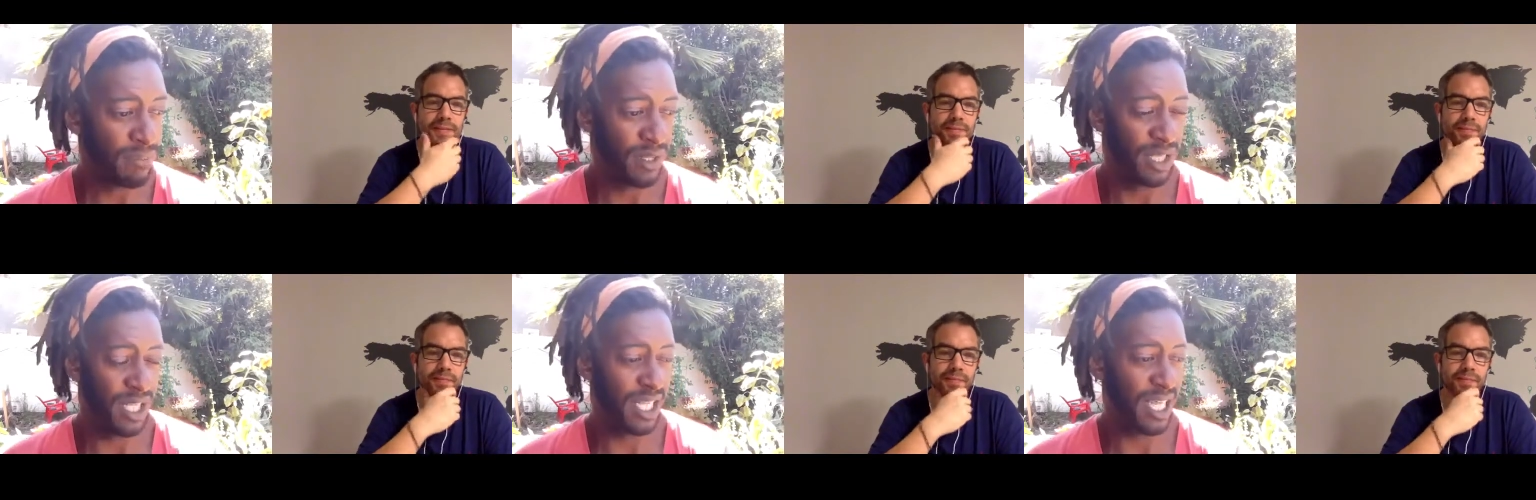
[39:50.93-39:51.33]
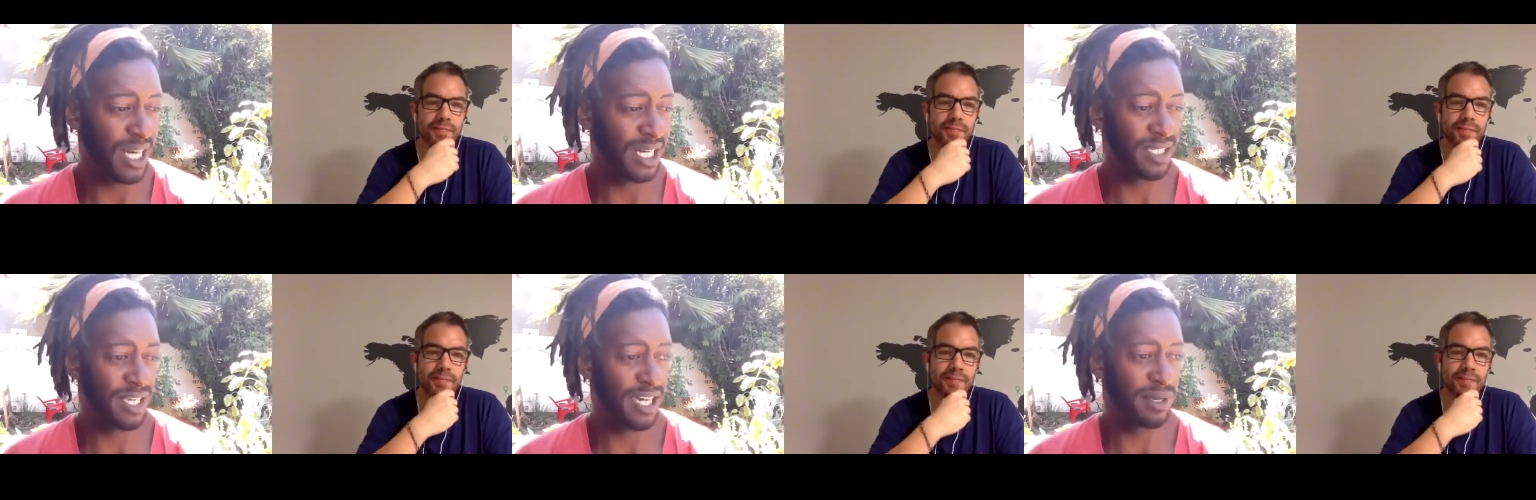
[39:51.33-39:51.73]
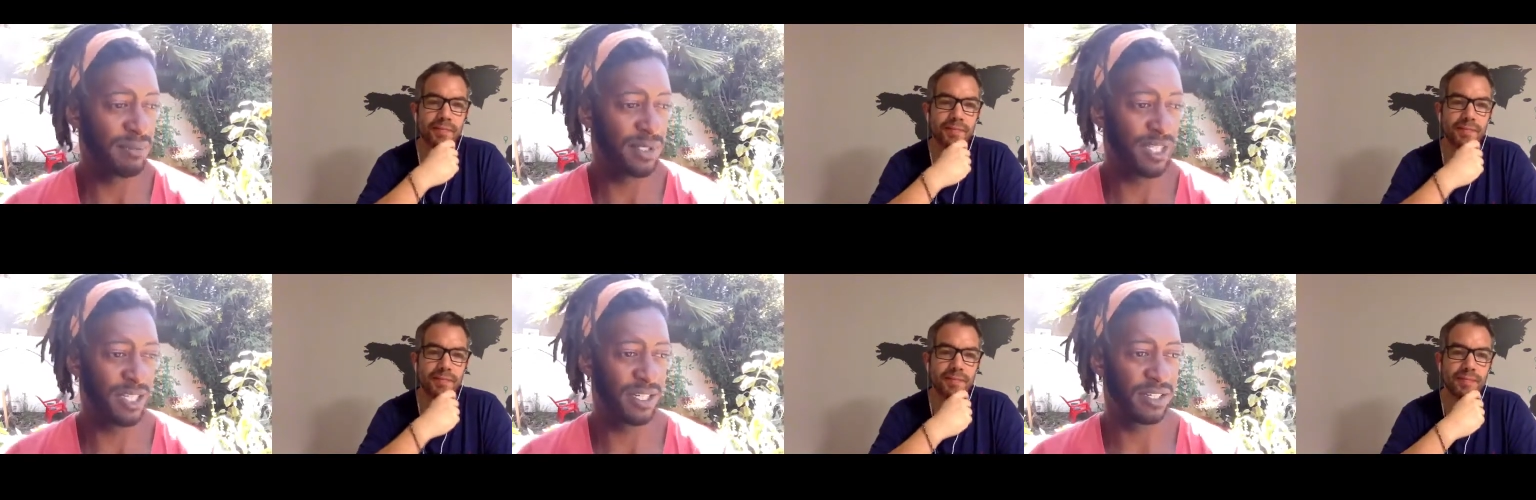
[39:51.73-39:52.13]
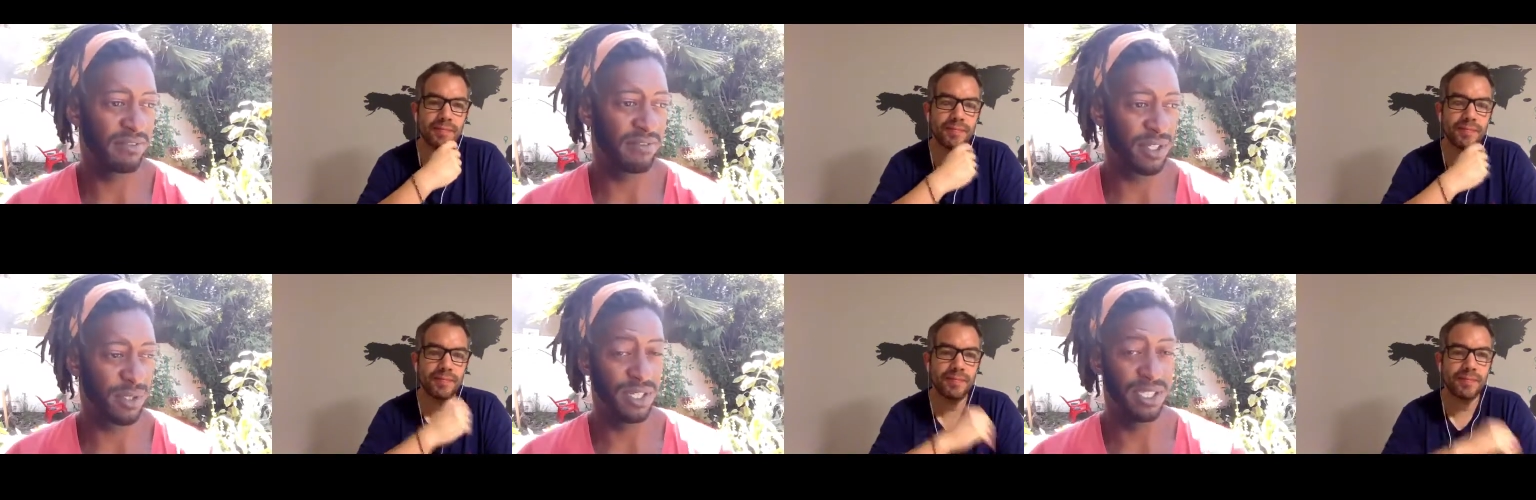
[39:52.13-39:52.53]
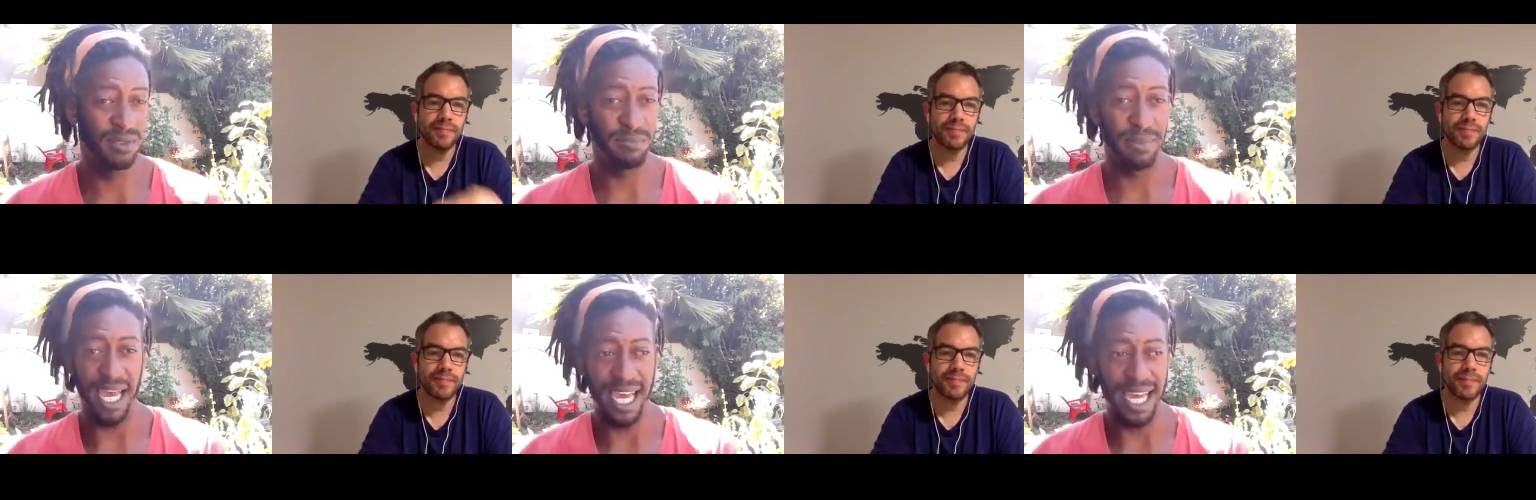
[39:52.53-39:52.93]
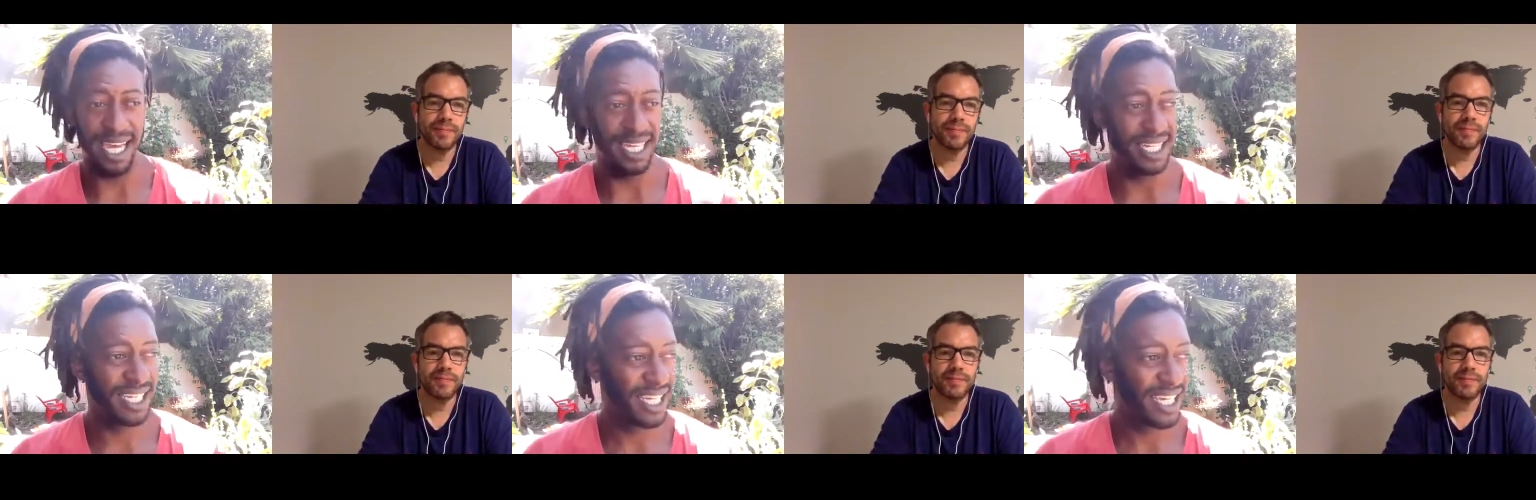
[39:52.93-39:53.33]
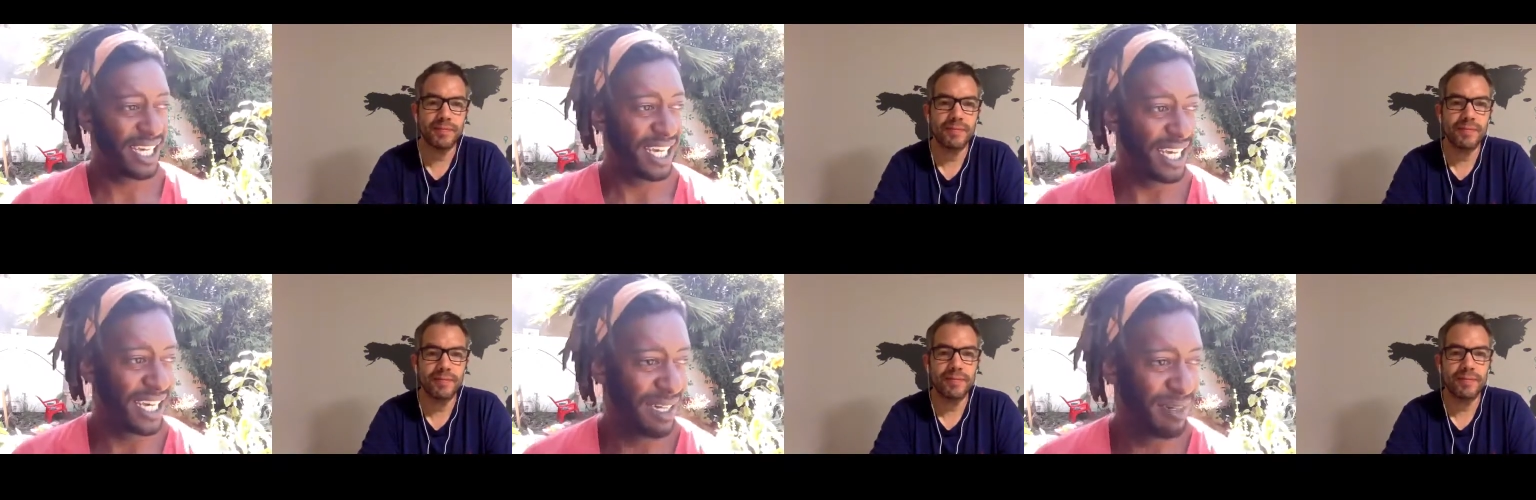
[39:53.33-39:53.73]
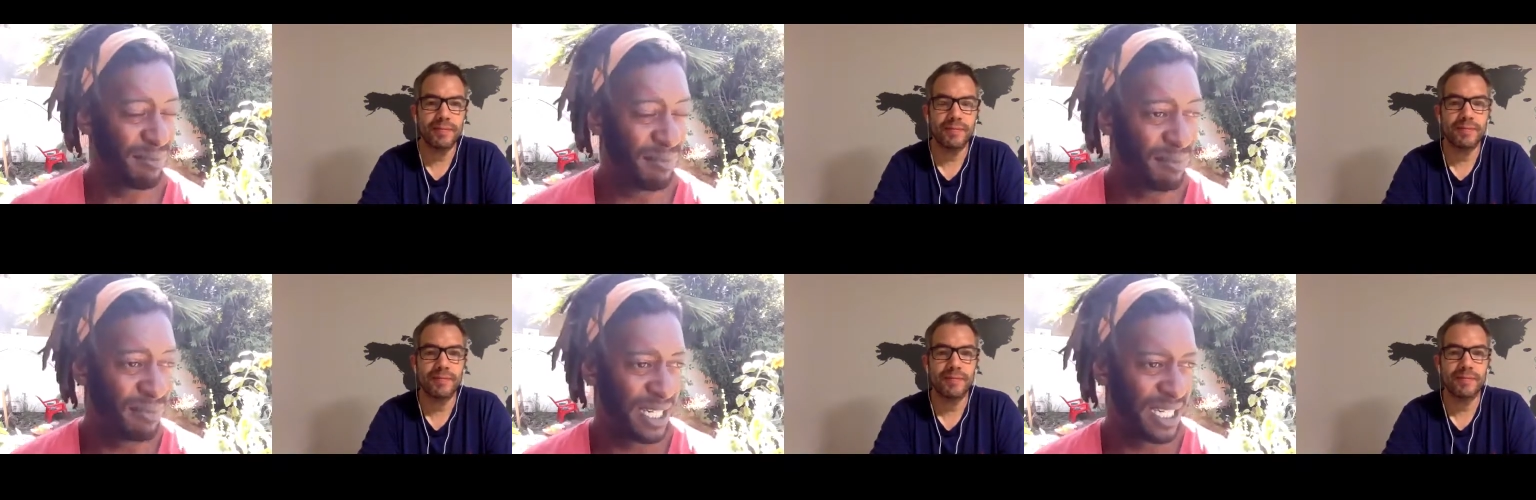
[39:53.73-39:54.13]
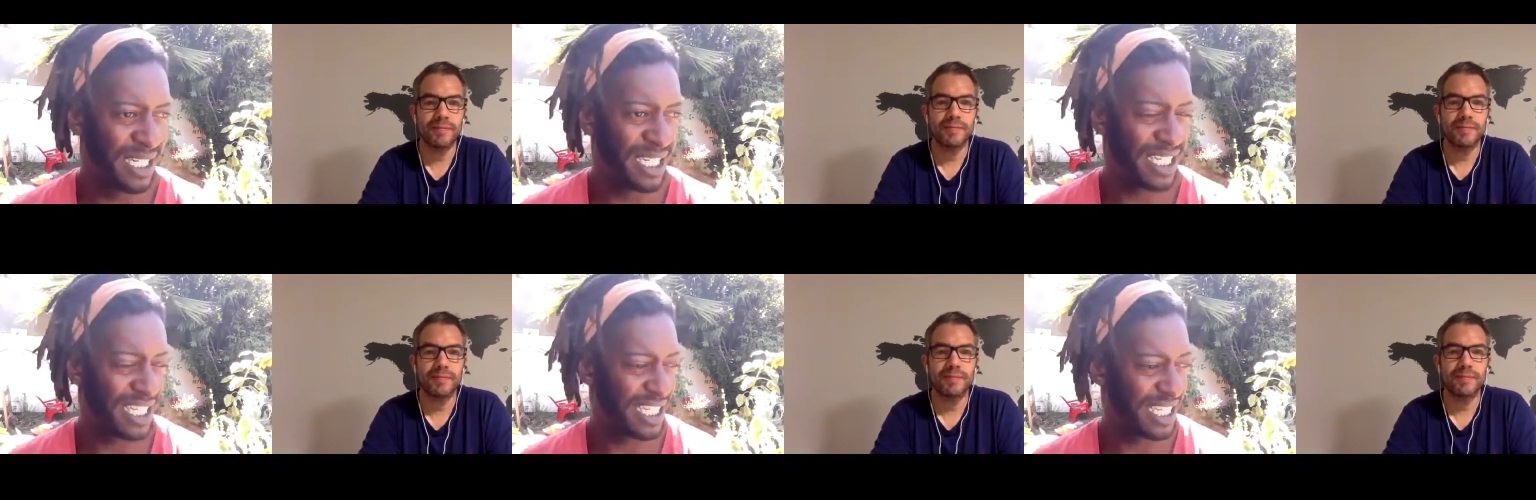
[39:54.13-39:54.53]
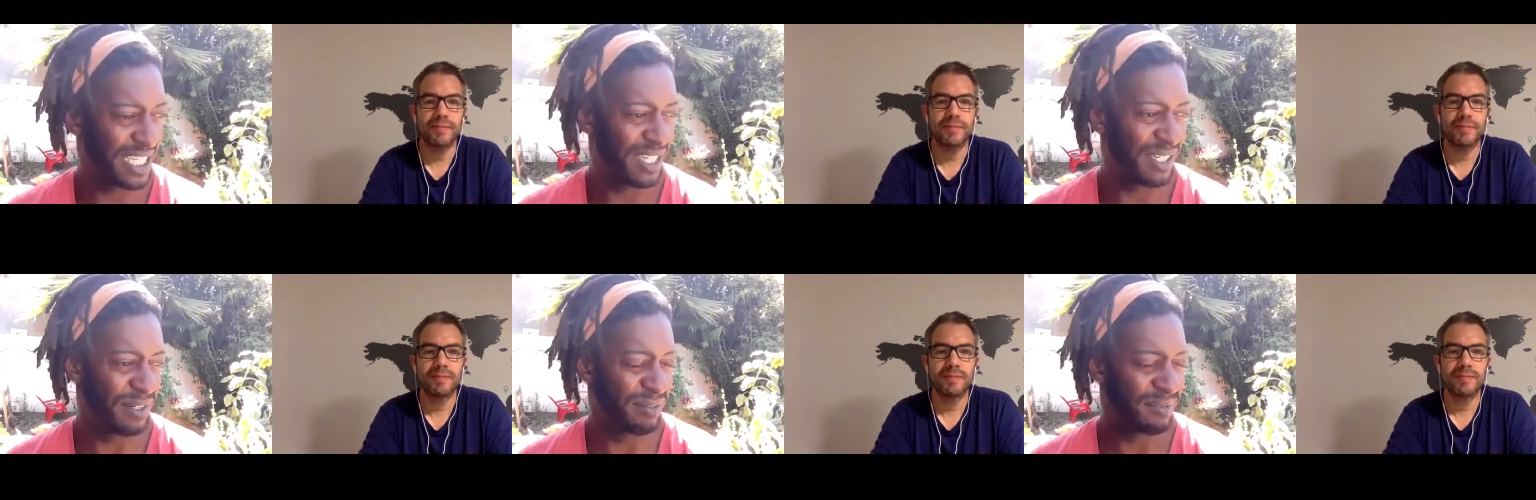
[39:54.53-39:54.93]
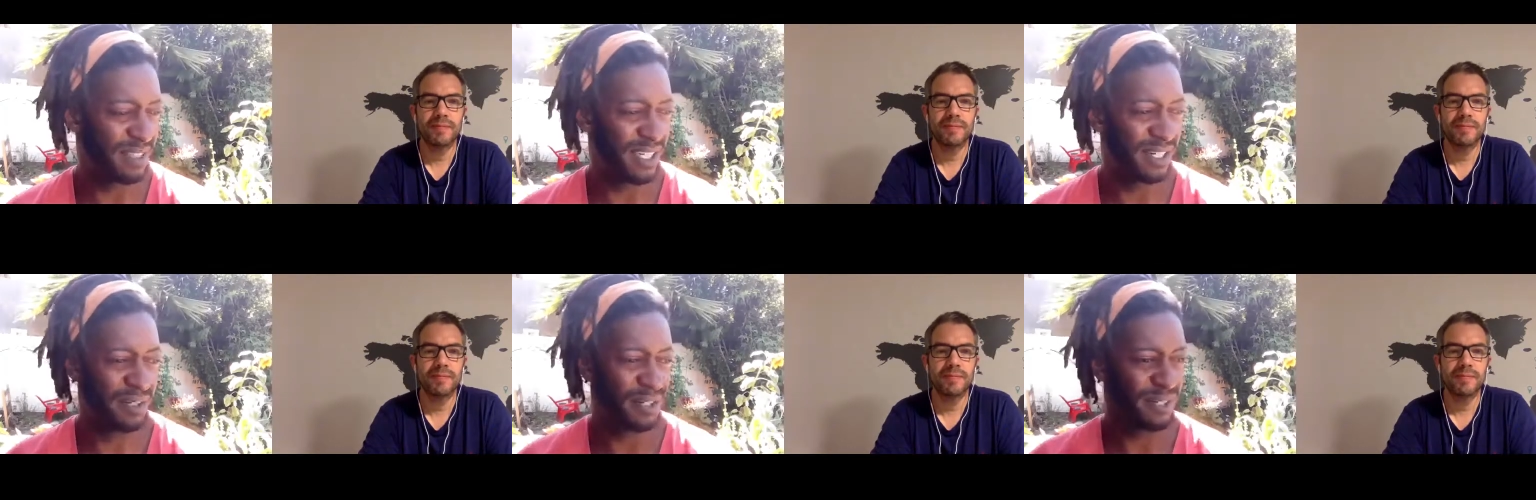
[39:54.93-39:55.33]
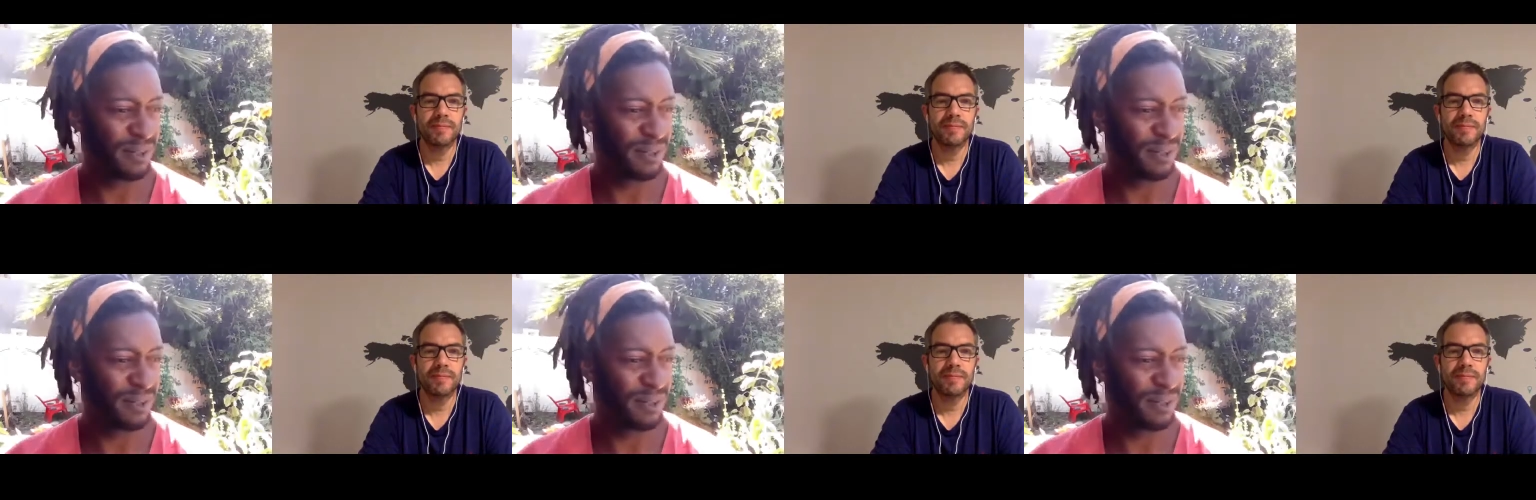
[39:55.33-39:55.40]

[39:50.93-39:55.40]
Speaker 1: a lot of times they're viewed as bad um, but you know if they